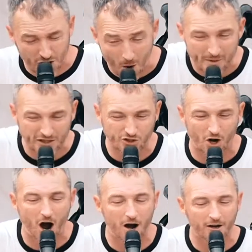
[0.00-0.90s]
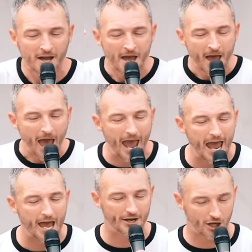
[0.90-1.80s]
"So be strong
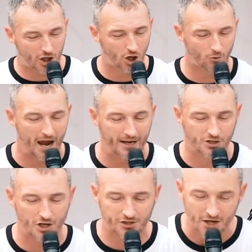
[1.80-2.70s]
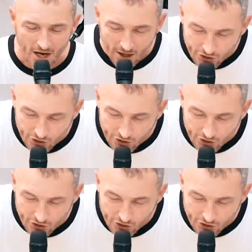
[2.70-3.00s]
and courageous.